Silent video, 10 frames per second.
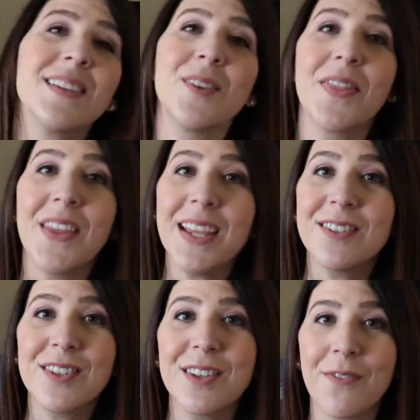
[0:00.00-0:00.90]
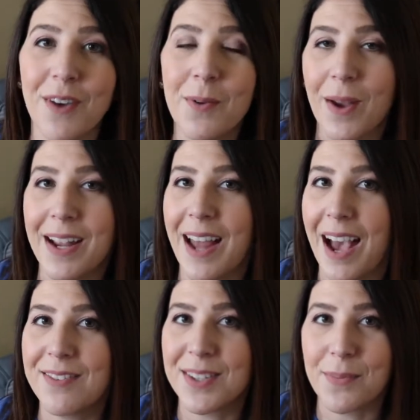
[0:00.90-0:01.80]
So I think it's just a fun way to
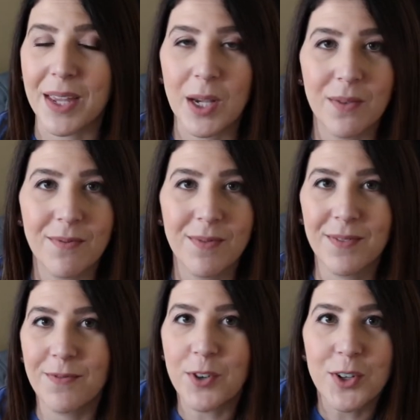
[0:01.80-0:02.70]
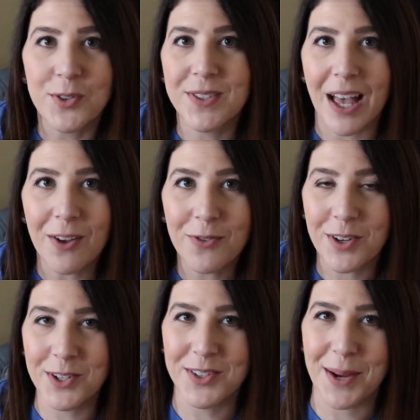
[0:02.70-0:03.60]
have something for yourself
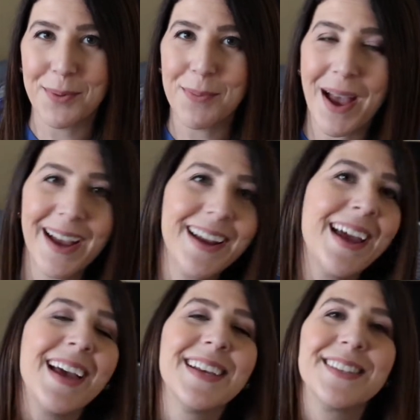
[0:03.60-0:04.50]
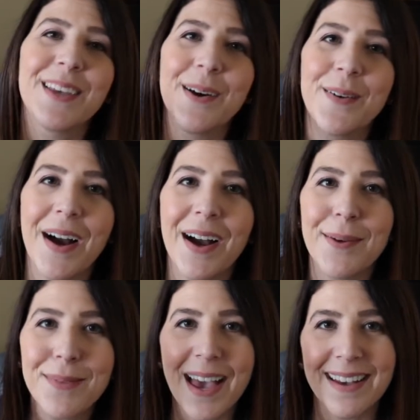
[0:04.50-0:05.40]
in your diaper bag. So
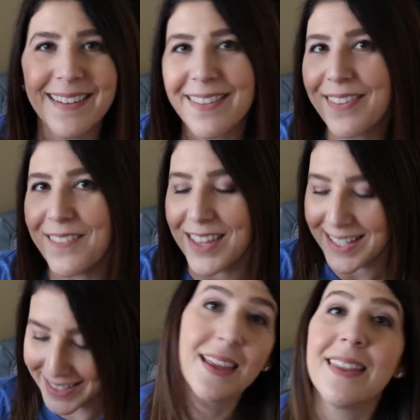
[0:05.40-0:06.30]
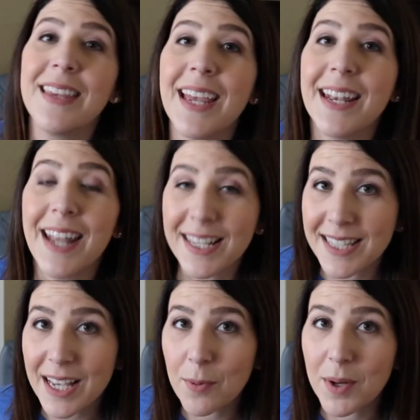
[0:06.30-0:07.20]
um, yeah, love this. The
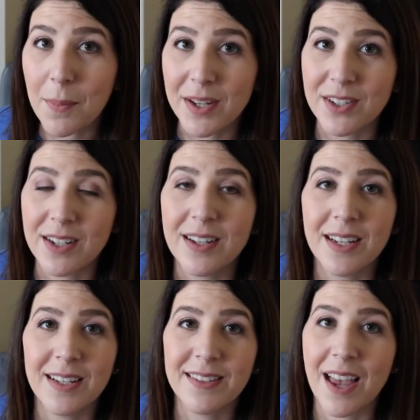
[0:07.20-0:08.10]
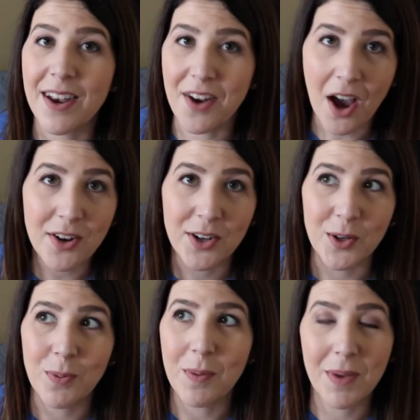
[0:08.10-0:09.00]
next thing I wanna mention is not
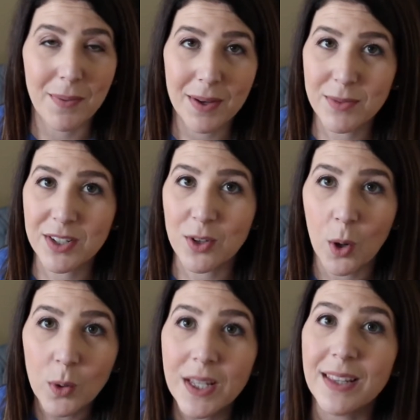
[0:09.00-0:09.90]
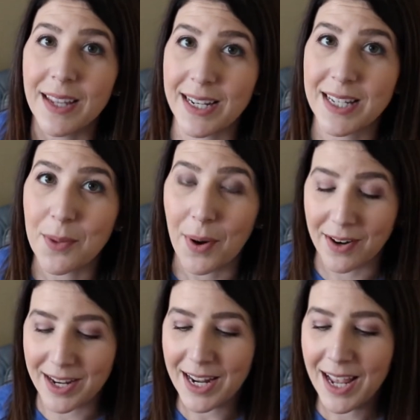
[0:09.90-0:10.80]
new, but maybe I'm just totally late to the
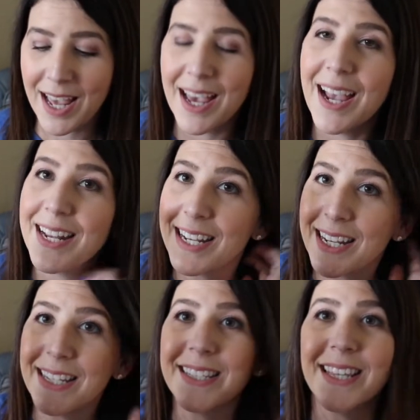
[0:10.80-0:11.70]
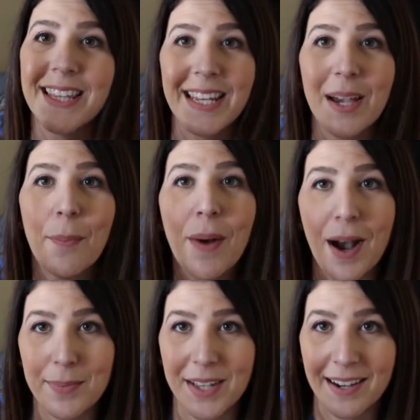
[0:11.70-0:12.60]
party, and it is the
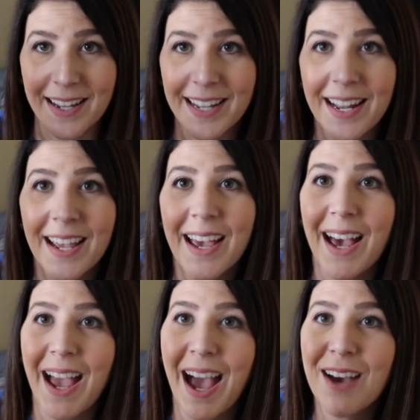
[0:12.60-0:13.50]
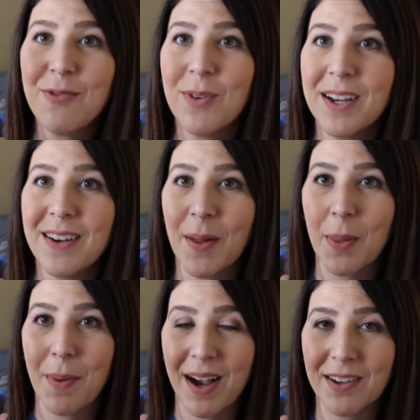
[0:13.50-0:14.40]
pop socket. I have one on
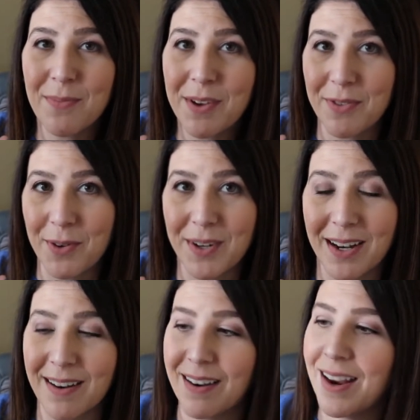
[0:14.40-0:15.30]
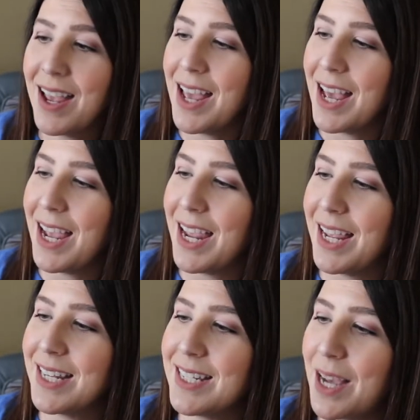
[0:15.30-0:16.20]
the back of my phone here,
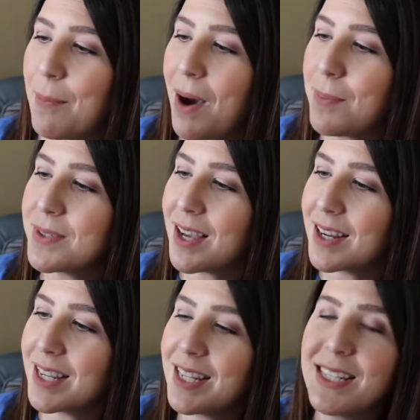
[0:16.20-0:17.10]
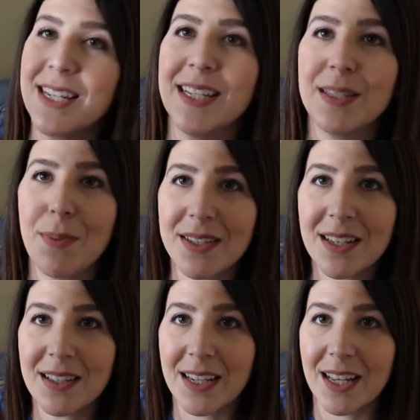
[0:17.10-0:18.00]
and a pop socket is
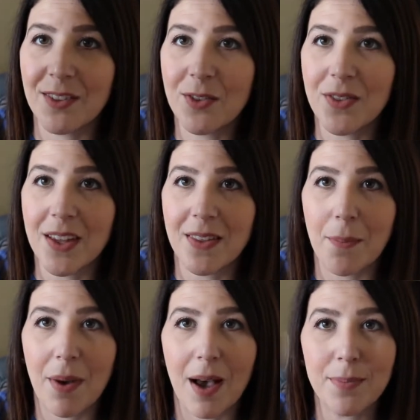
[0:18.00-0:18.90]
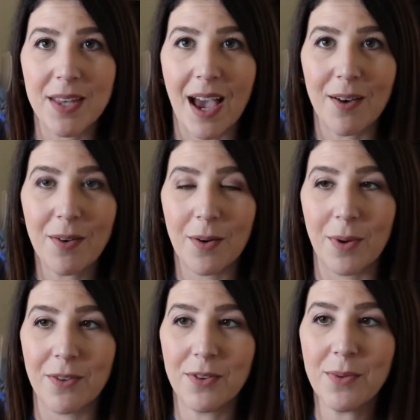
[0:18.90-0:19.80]
basically a little thing that pops out
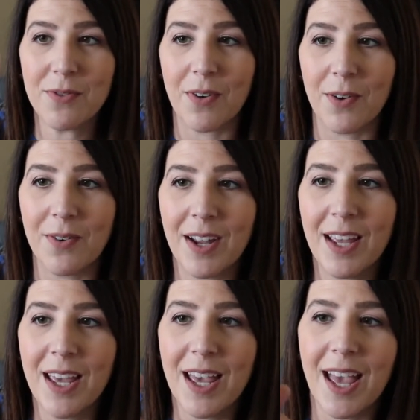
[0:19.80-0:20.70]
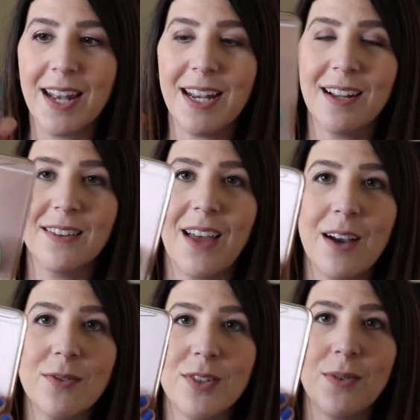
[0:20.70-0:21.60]
away from your phone and it
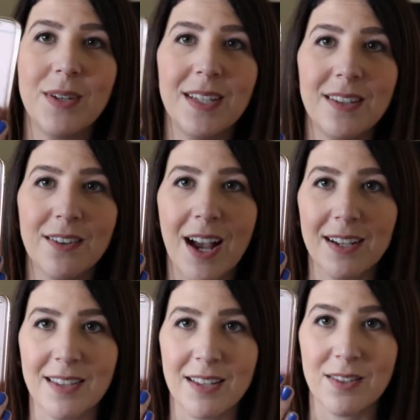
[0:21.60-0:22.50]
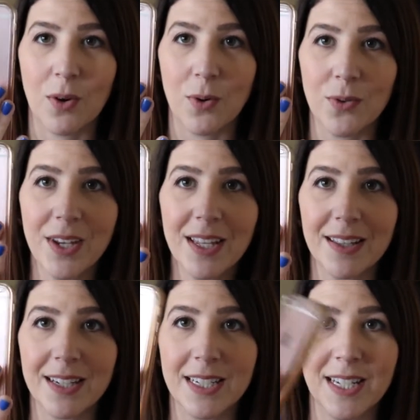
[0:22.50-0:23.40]
allows you easier access to hold it,
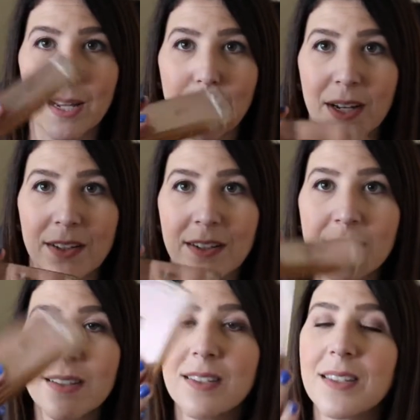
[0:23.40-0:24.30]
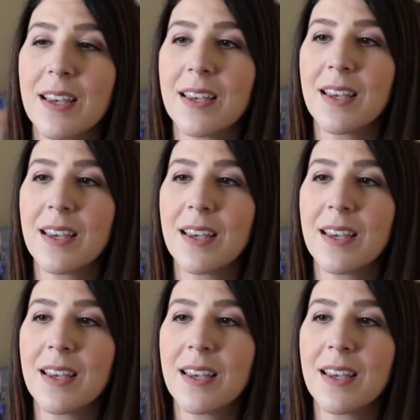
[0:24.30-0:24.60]
like to take pictures.